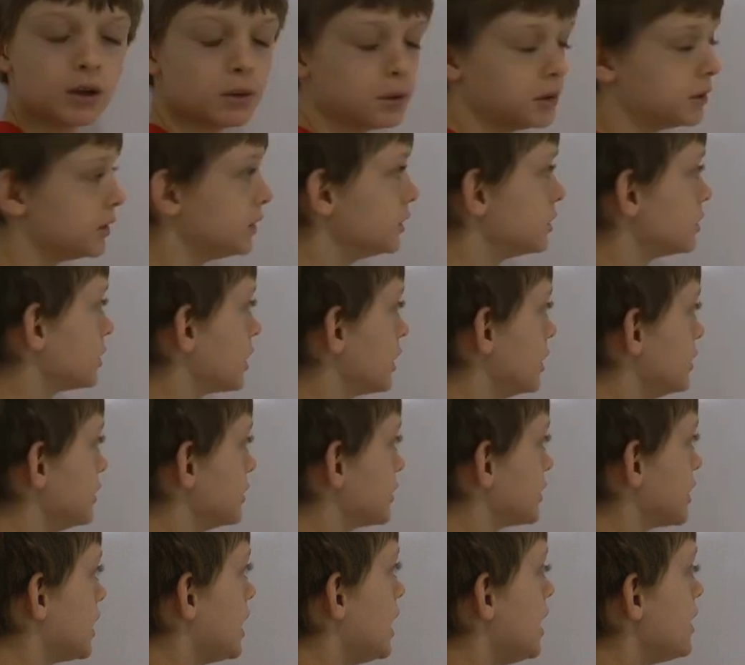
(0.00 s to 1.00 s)
which is
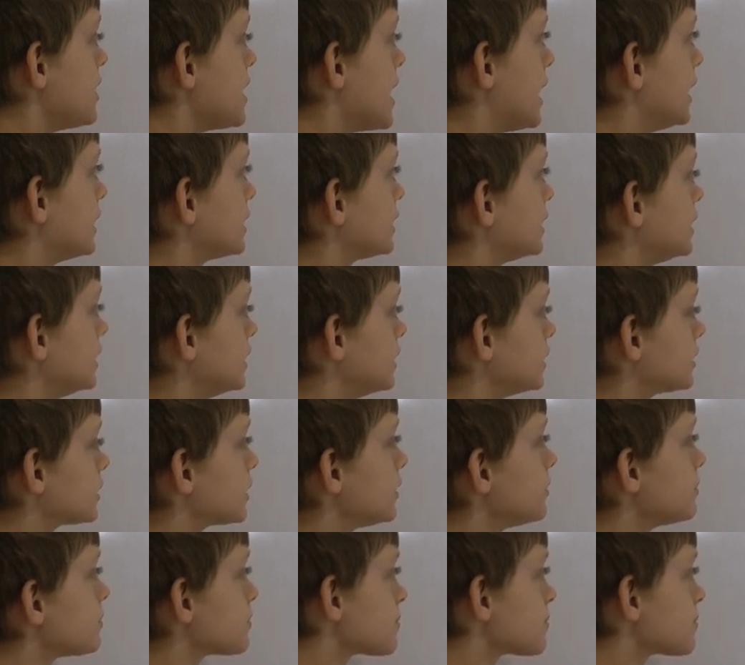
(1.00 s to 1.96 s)
tens. That is